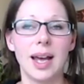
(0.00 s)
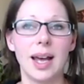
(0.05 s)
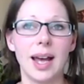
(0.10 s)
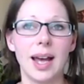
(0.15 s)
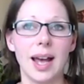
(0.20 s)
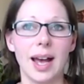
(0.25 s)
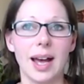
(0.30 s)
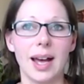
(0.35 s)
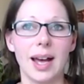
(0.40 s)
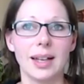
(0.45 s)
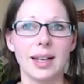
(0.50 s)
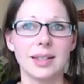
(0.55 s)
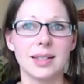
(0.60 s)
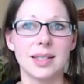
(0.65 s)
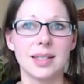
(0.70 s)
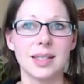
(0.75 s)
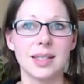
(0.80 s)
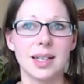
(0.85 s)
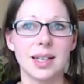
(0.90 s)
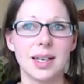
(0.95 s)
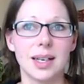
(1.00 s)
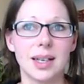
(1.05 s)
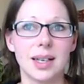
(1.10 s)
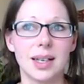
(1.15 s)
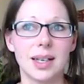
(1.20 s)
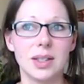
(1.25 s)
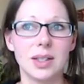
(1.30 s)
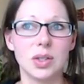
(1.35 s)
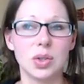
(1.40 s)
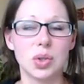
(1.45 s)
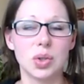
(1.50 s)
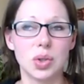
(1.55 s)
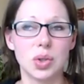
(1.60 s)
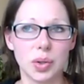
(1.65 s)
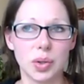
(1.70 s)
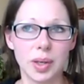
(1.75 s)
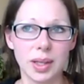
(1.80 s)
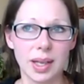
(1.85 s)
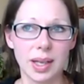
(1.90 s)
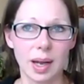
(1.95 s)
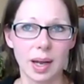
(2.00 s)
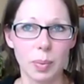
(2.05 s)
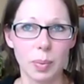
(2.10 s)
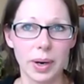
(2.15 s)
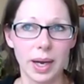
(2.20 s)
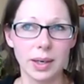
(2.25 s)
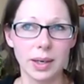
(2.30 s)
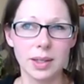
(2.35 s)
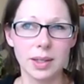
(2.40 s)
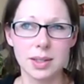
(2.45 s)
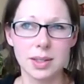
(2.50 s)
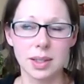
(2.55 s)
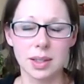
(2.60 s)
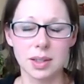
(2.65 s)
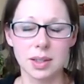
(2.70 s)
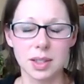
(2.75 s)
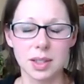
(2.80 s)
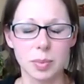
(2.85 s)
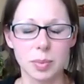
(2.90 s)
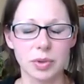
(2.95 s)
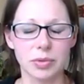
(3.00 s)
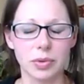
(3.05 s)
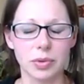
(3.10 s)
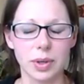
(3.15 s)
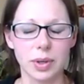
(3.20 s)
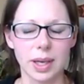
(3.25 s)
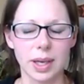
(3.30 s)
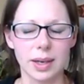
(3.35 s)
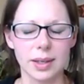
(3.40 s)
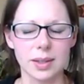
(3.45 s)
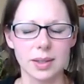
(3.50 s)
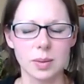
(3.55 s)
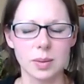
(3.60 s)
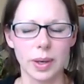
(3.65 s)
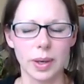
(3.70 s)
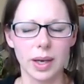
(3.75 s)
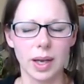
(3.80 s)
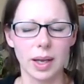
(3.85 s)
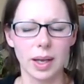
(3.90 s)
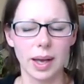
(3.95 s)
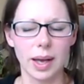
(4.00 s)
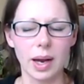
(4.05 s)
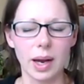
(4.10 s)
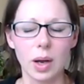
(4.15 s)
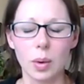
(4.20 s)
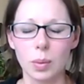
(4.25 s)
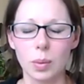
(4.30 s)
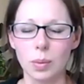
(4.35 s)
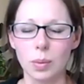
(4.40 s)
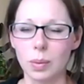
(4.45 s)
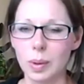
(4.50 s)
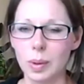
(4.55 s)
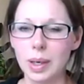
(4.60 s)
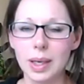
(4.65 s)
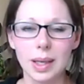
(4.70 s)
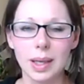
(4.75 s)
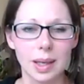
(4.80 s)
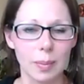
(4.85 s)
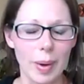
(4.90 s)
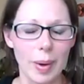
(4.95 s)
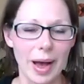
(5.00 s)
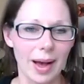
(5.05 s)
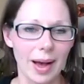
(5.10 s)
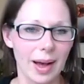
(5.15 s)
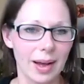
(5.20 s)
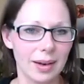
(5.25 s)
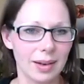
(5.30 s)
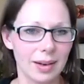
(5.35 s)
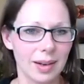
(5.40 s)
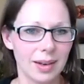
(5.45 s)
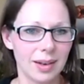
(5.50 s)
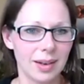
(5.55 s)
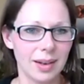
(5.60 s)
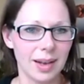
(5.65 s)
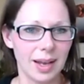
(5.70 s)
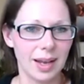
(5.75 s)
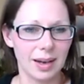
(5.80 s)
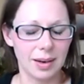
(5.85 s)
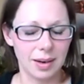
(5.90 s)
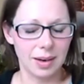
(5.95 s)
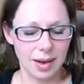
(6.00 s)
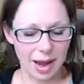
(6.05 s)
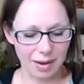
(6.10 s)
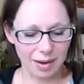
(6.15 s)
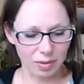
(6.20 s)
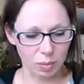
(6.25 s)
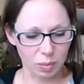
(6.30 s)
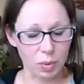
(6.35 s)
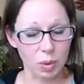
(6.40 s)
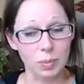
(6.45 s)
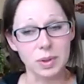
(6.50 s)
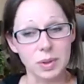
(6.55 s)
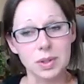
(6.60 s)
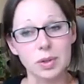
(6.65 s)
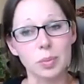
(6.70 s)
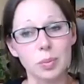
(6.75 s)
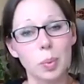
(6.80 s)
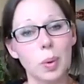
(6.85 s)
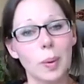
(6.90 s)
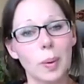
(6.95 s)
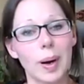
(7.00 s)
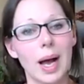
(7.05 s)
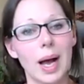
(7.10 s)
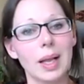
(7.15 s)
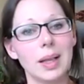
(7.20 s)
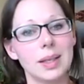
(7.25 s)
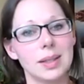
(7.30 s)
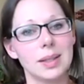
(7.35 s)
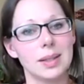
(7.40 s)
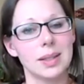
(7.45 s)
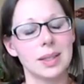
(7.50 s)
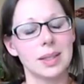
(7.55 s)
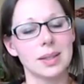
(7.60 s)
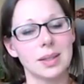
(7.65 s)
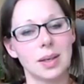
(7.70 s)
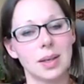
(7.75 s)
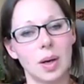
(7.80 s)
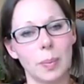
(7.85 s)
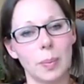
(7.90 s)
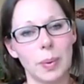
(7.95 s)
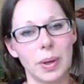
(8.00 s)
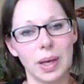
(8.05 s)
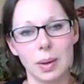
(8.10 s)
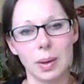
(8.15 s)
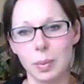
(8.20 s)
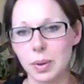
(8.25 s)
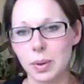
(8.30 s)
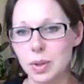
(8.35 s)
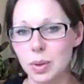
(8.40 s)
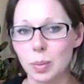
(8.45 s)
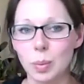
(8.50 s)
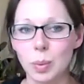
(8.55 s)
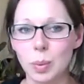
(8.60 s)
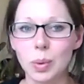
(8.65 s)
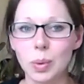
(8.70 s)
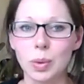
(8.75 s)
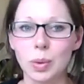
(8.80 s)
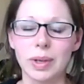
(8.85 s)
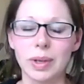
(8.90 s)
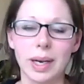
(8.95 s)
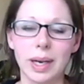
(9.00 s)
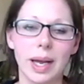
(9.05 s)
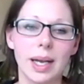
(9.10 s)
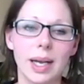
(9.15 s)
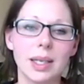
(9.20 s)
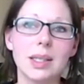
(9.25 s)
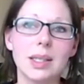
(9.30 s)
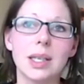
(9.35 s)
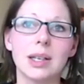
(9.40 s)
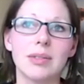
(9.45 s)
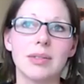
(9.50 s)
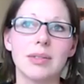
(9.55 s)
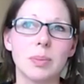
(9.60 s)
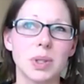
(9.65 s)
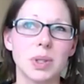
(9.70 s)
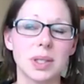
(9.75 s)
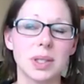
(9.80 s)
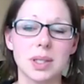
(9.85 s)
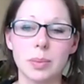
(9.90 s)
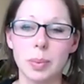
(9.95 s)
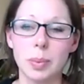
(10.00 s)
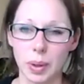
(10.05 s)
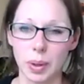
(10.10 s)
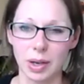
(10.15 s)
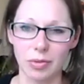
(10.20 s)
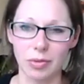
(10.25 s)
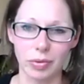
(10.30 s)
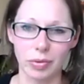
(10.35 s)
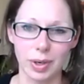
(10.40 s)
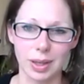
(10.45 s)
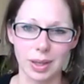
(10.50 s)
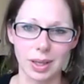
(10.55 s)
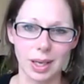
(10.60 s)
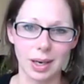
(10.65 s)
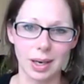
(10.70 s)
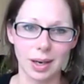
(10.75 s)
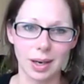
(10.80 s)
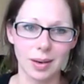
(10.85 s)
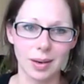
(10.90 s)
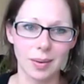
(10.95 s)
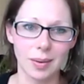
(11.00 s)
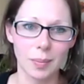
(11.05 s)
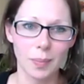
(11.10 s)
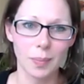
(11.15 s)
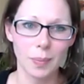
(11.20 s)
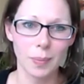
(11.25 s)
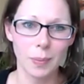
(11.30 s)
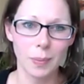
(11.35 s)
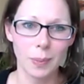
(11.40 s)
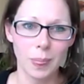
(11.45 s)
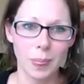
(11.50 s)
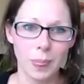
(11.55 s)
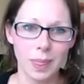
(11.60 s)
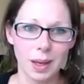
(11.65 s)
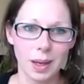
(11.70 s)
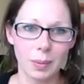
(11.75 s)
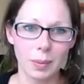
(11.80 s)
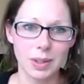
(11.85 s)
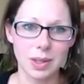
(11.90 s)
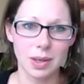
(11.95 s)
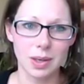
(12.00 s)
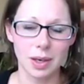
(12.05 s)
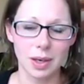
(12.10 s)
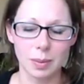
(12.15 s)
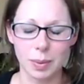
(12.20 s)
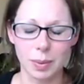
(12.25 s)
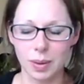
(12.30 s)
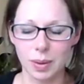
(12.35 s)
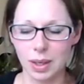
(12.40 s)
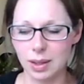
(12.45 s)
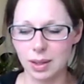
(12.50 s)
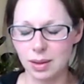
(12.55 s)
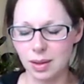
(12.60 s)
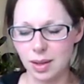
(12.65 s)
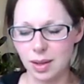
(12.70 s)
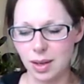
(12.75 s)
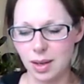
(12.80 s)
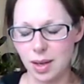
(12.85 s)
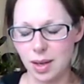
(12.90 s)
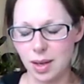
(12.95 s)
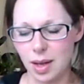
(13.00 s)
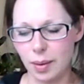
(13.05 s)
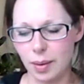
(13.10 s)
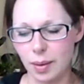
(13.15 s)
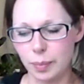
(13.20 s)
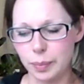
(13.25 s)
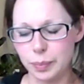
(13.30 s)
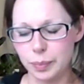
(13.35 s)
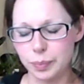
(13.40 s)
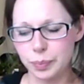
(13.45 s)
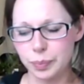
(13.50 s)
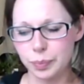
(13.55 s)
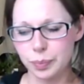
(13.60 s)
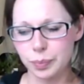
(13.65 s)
And during that pregnancy and just before that as well, I got really bad and having moments of paralysis and not being able to move. And I had to give up just about everything. And we talk about in the um,